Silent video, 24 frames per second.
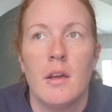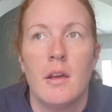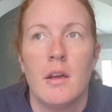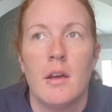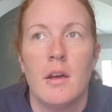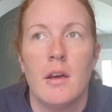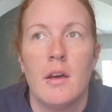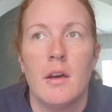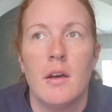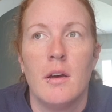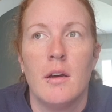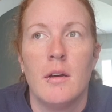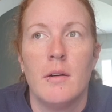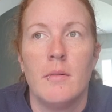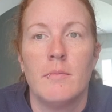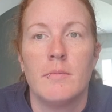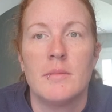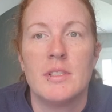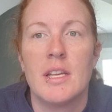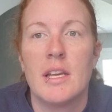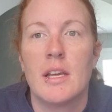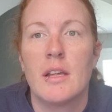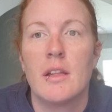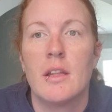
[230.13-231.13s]
um,
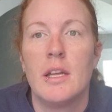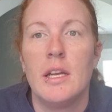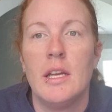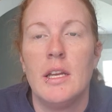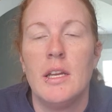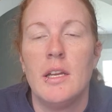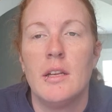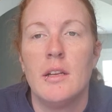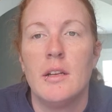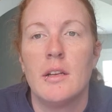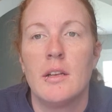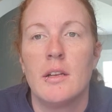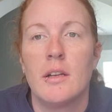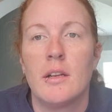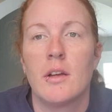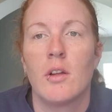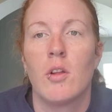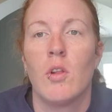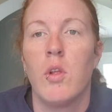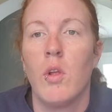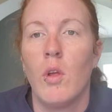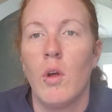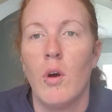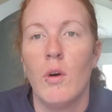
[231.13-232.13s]
it's like clean
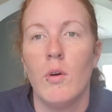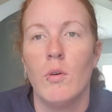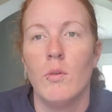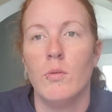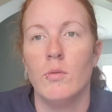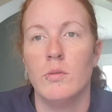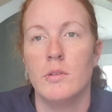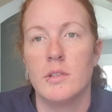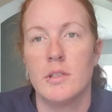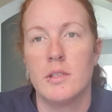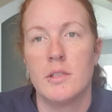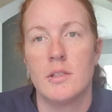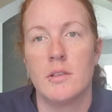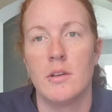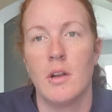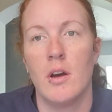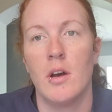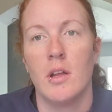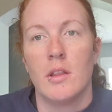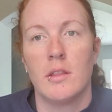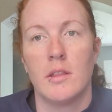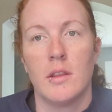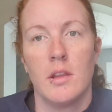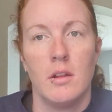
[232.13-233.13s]
clothes,
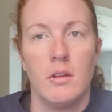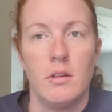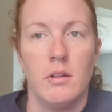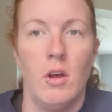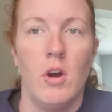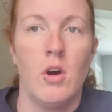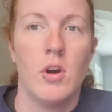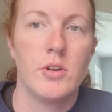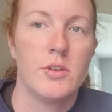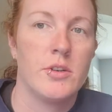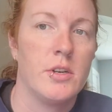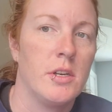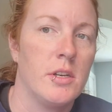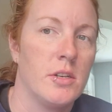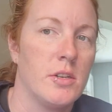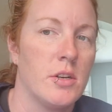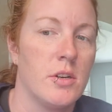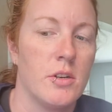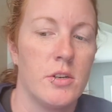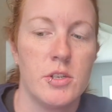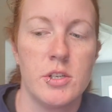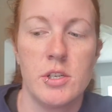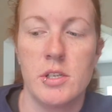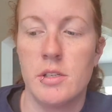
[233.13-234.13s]
not the laundry
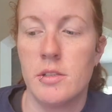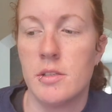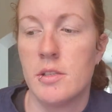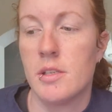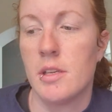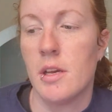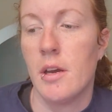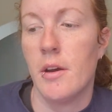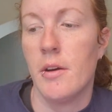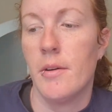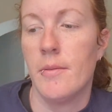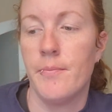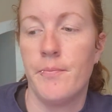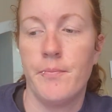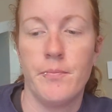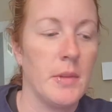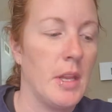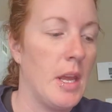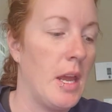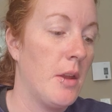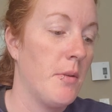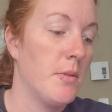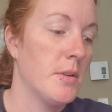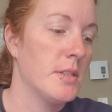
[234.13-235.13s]
detergent. So
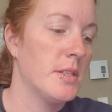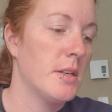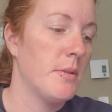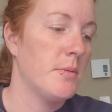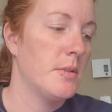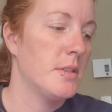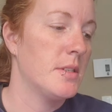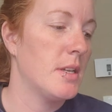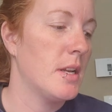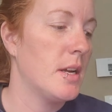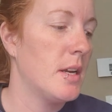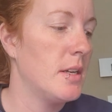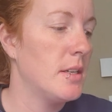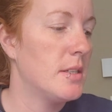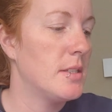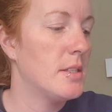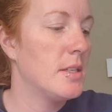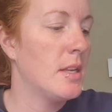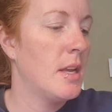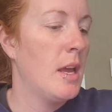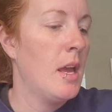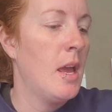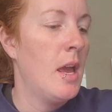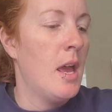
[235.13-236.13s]
anyways, that one's
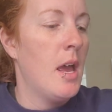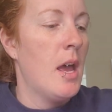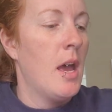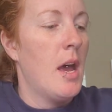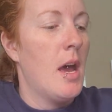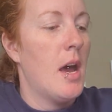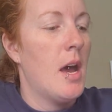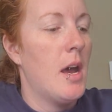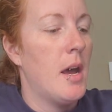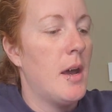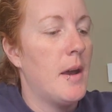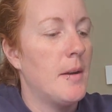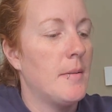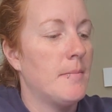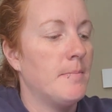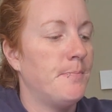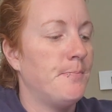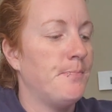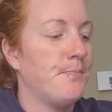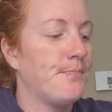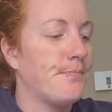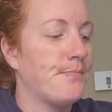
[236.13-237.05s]
nice. Um,